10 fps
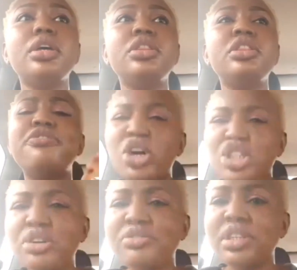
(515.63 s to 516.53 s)
the
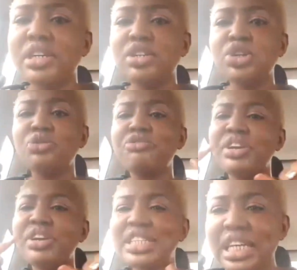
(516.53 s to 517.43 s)
voice of the
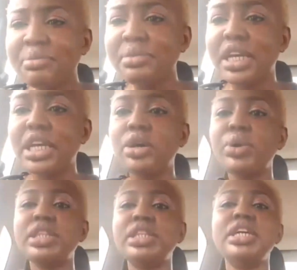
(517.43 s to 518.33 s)
victim, taking away
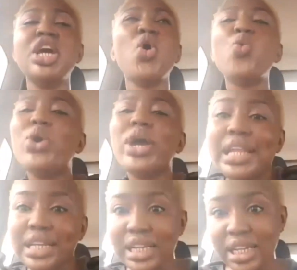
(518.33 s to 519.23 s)
the
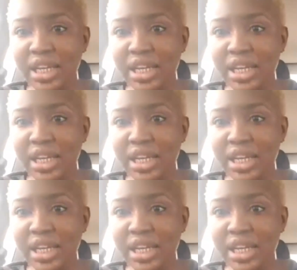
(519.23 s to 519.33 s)
will